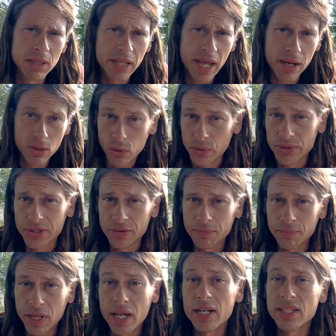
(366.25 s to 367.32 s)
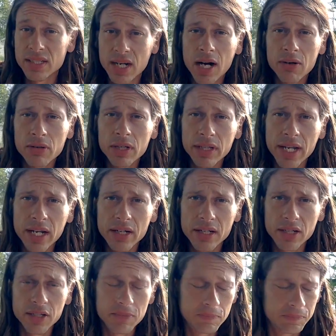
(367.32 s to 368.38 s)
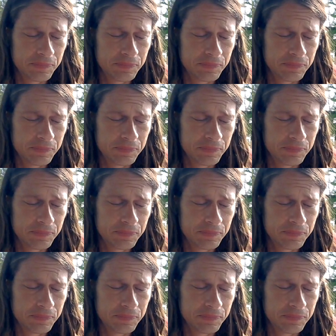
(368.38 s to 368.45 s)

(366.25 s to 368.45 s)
that wholesome and is not really that good.